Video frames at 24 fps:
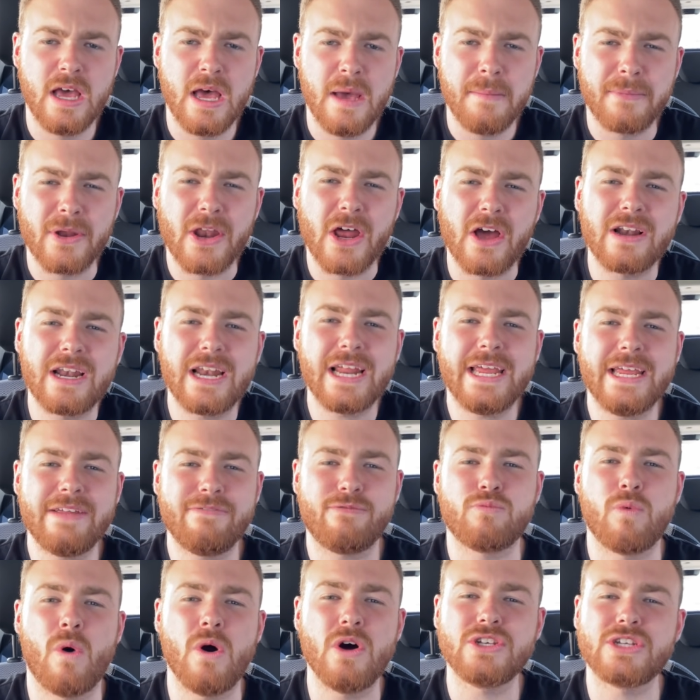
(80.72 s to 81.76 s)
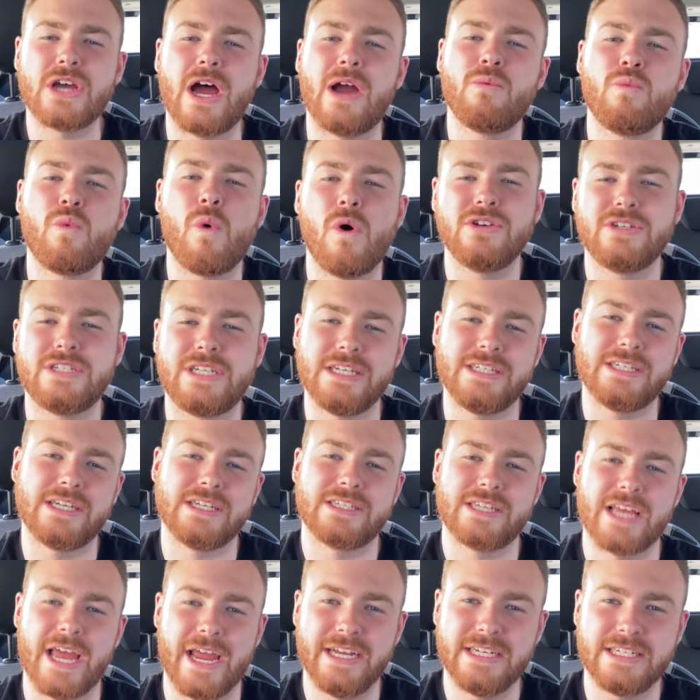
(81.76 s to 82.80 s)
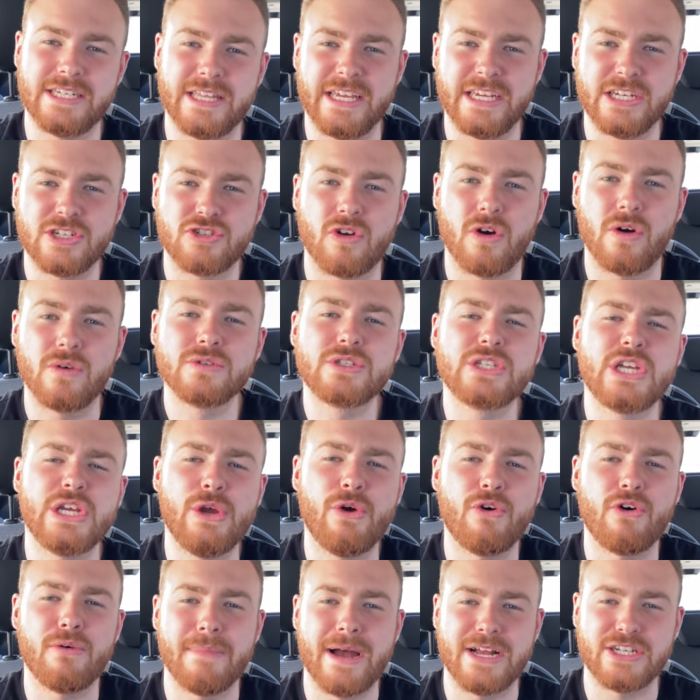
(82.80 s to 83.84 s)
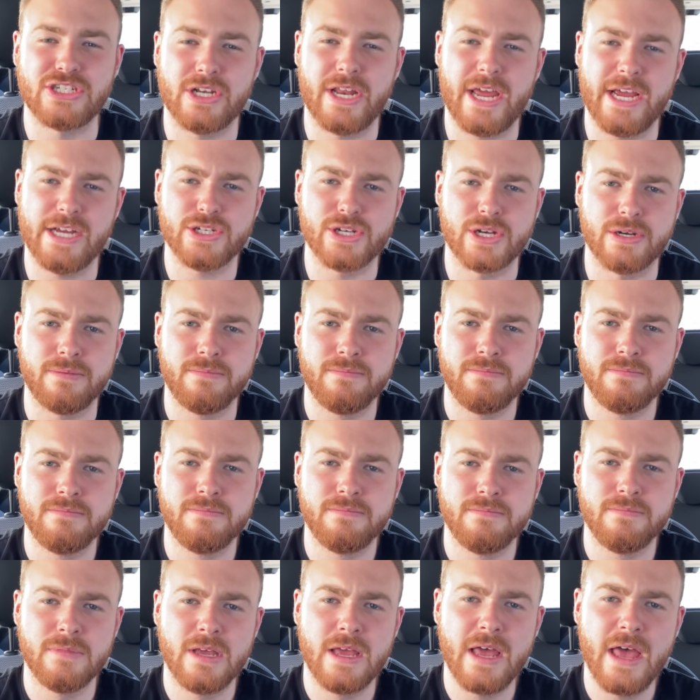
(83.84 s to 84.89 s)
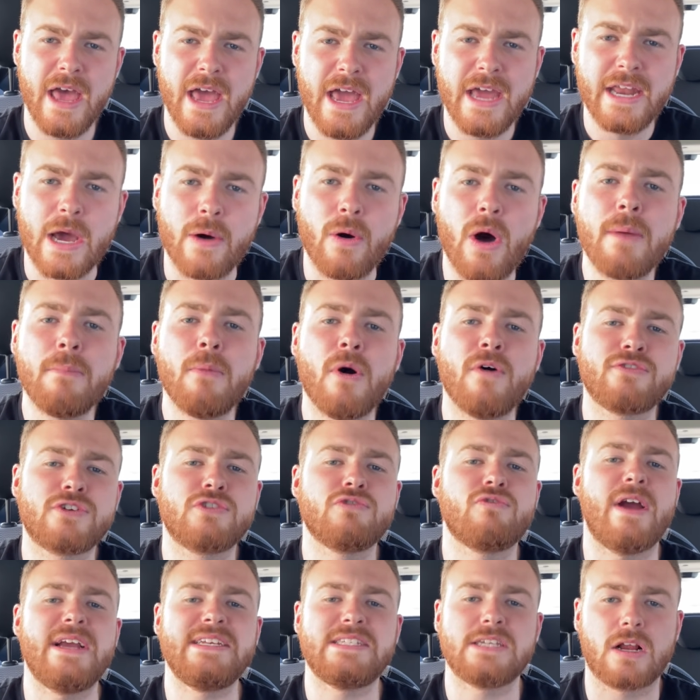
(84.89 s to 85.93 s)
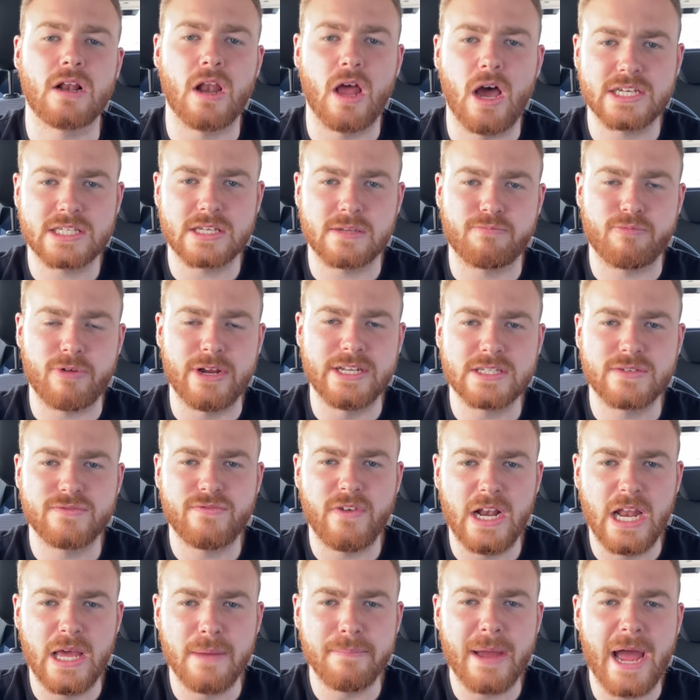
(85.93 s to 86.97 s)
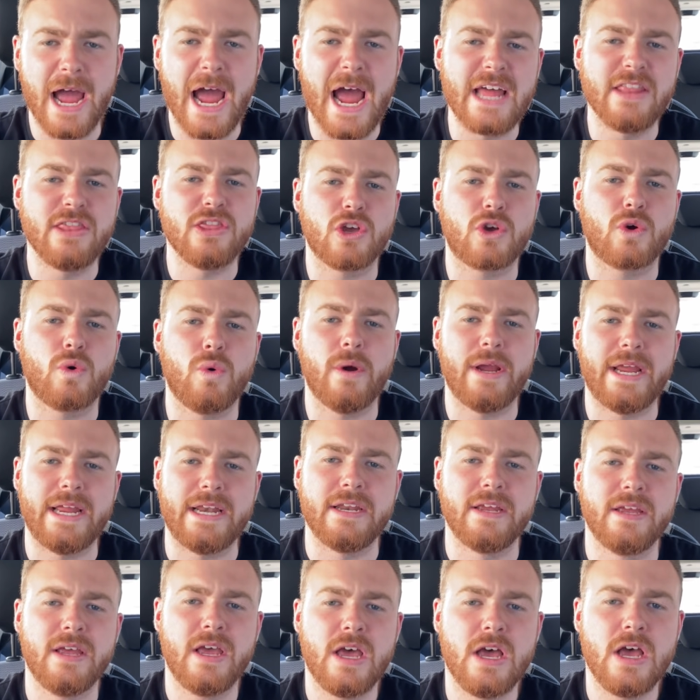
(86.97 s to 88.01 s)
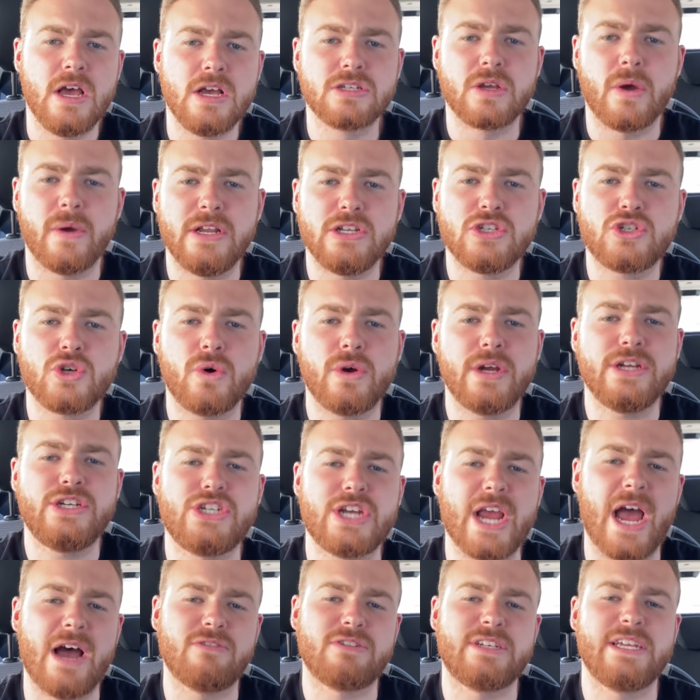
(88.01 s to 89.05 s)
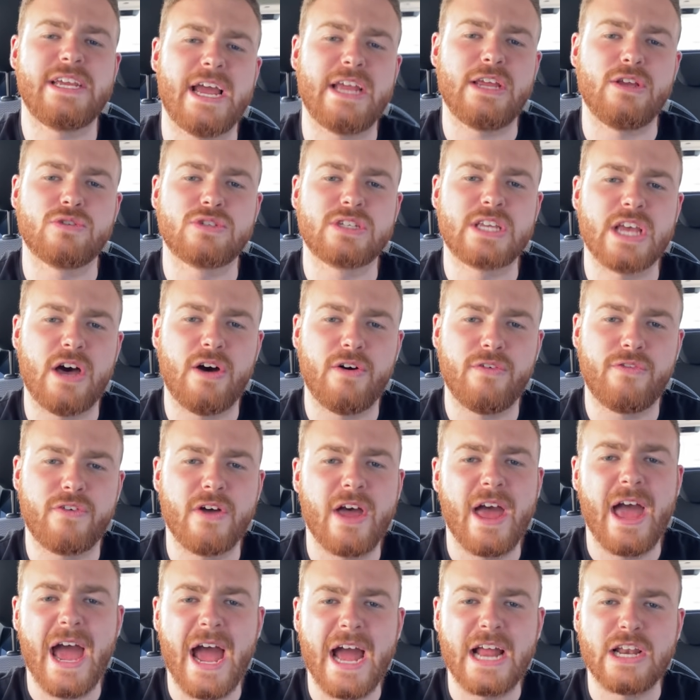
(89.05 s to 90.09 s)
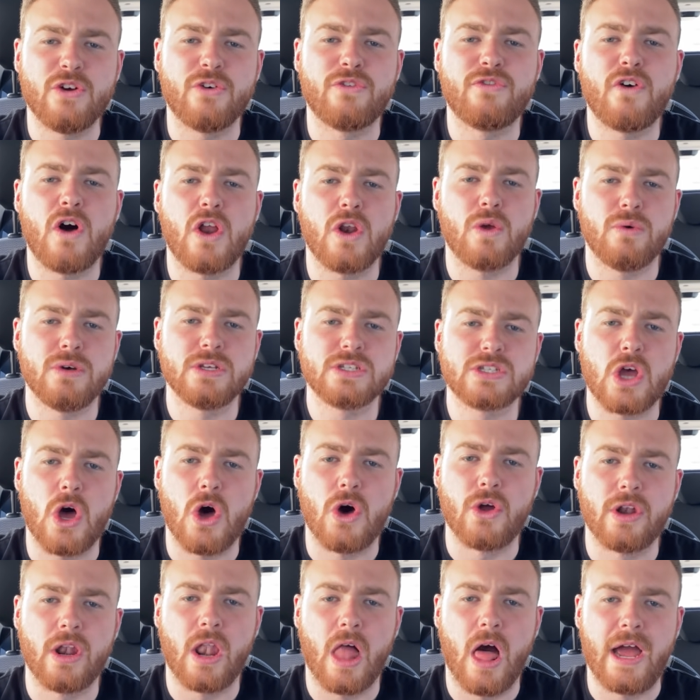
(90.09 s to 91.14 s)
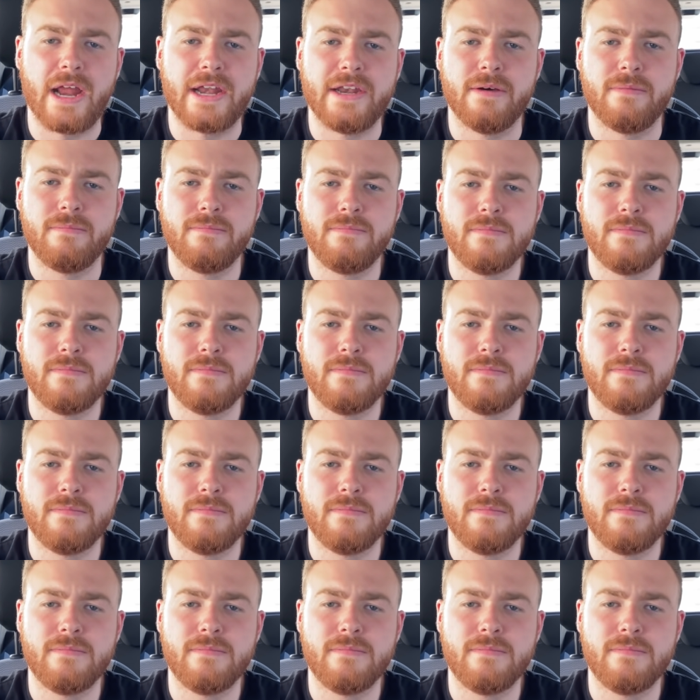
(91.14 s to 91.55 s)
But I'll leave what I wanted to say to these trolls to your imagination. Now I'm off to raise a glass to Prince Philip and the Queen, so enjoy shouting at yourself and your followers online.